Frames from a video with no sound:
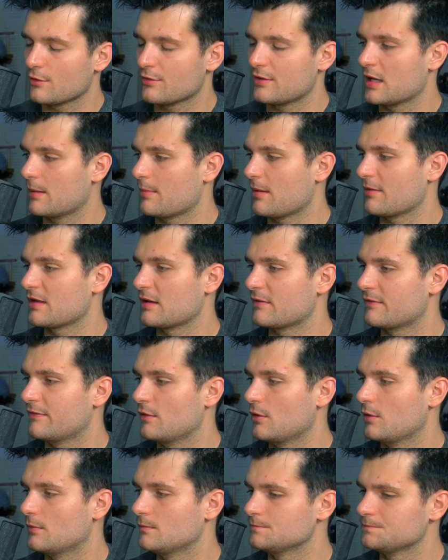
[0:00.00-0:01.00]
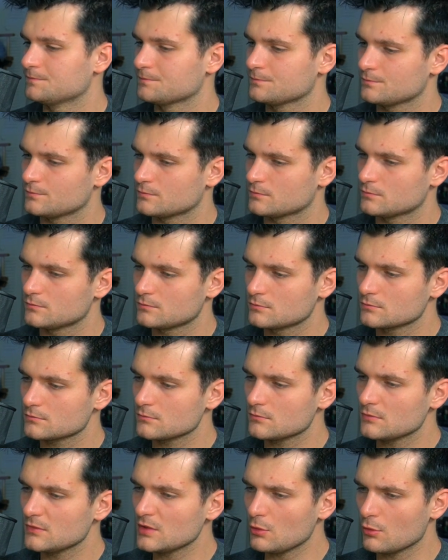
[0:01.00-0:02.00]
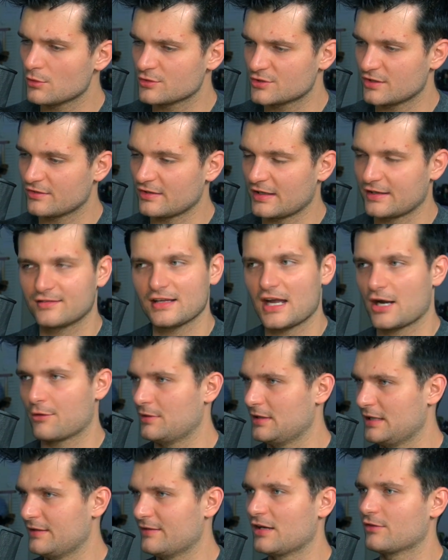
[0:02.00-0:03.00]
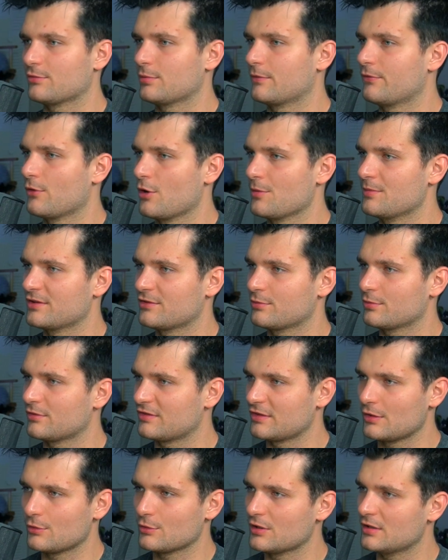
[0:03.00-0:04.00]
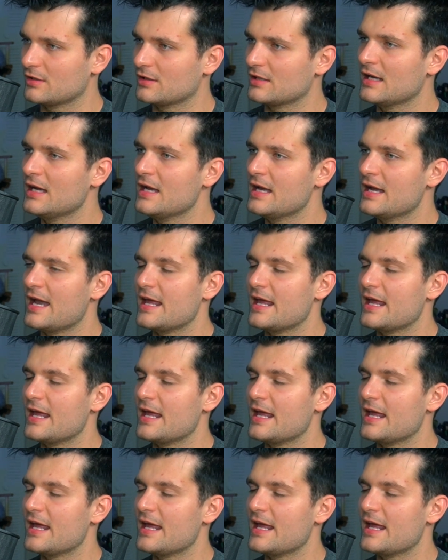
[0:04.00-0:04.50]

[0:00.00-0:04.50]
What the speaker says: thing about that film was just like Zachary Levi's performance was so good.